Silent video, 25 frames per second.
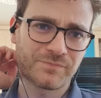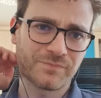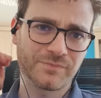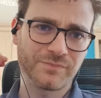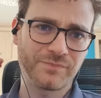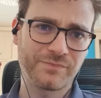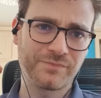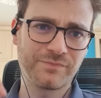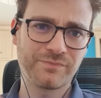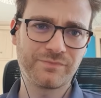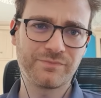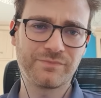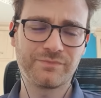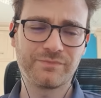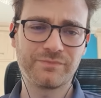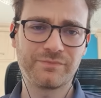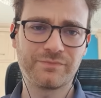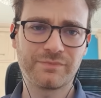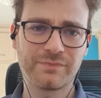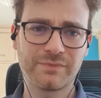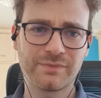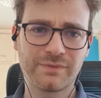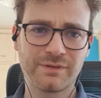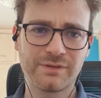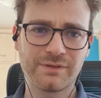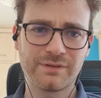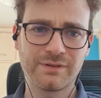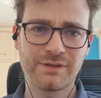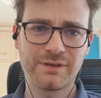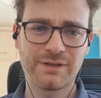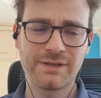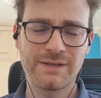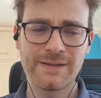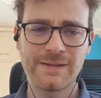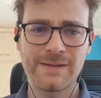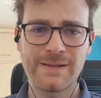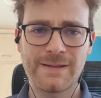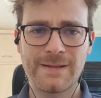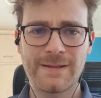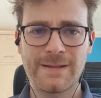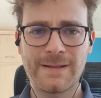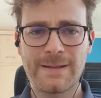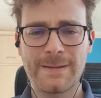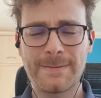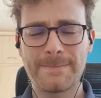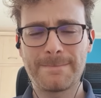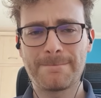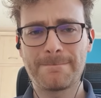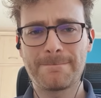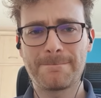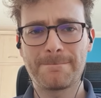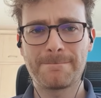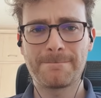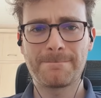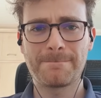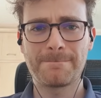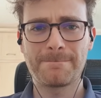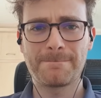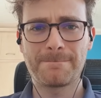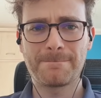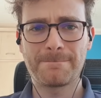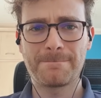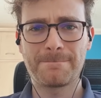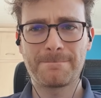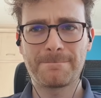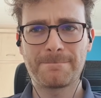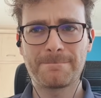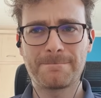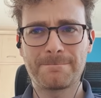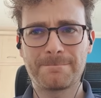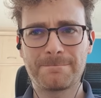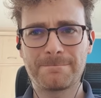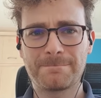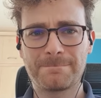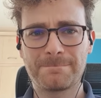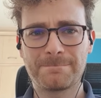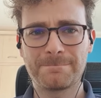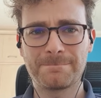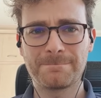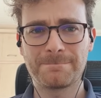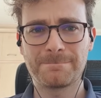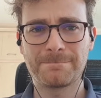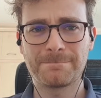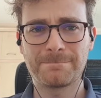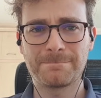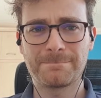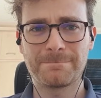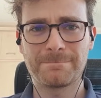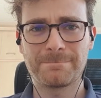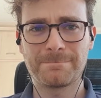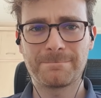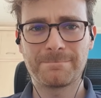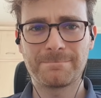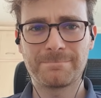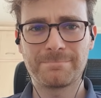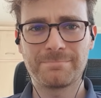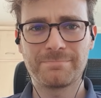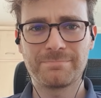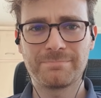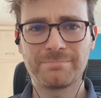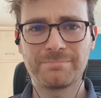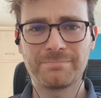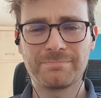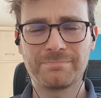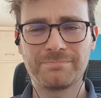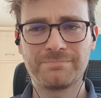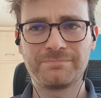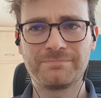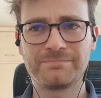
The person shown says nothing.